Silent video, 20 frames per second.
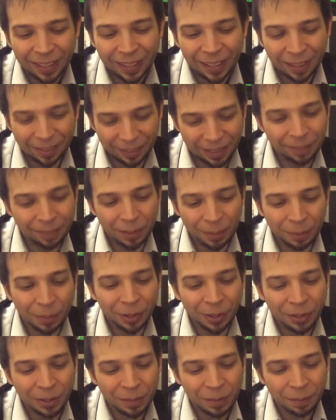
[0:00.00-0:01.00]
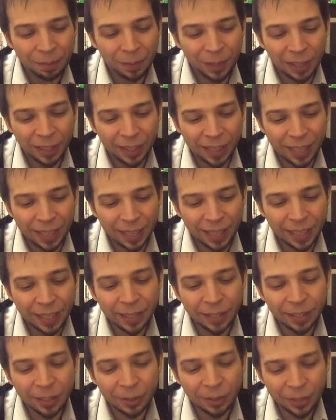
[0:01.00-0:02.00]
don't have them all, but I
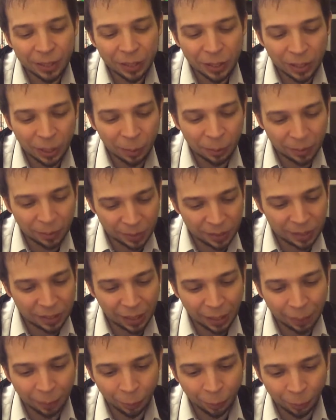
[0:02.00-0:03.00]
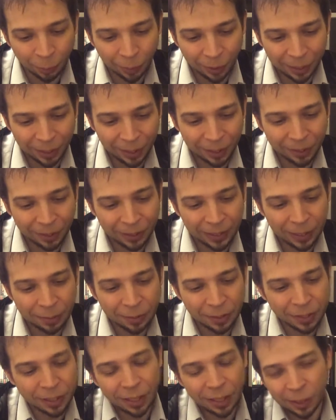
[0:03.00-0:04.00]
didn't know there was a cyber one. I thought that
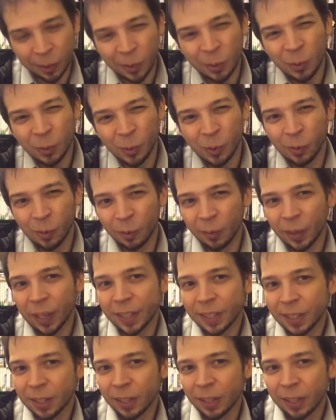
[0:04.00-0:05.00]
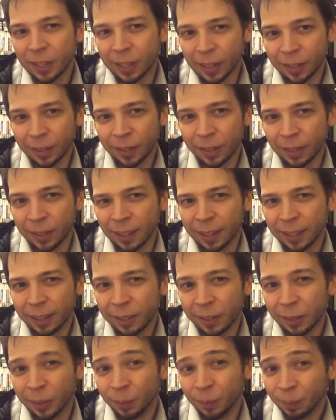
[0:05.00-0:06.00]
was kind of cool, and when I saw it, I thought
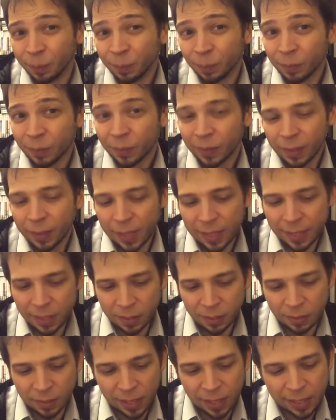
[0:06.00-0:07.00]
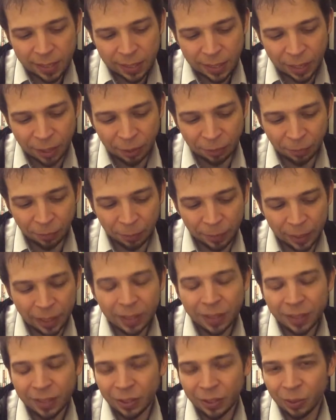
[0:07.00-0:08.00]
oh, that's kind of for me,
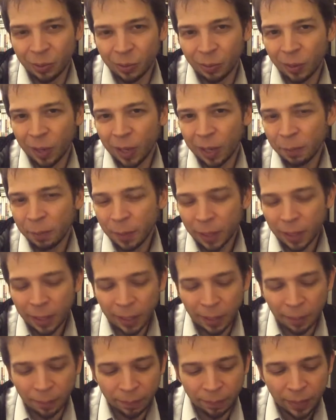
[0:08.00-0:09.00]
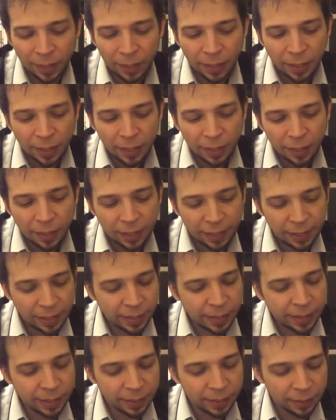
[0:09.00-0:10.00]
so I'll pick it up, and I
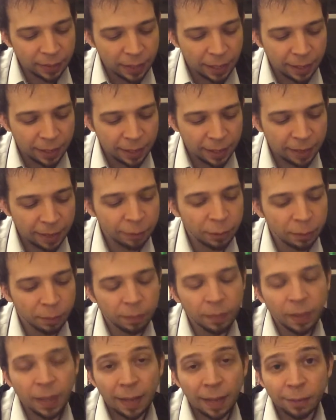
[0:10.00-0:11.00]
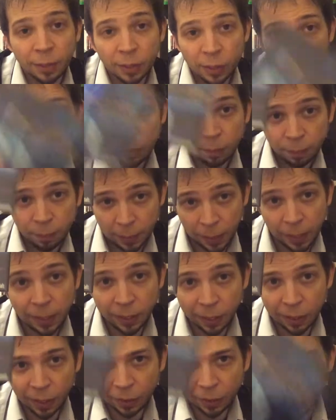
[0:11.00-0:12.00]
did. Haven't played it
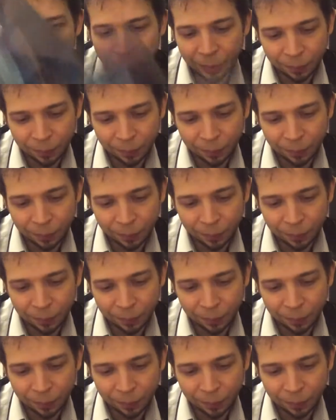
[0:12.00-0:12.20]
yet though.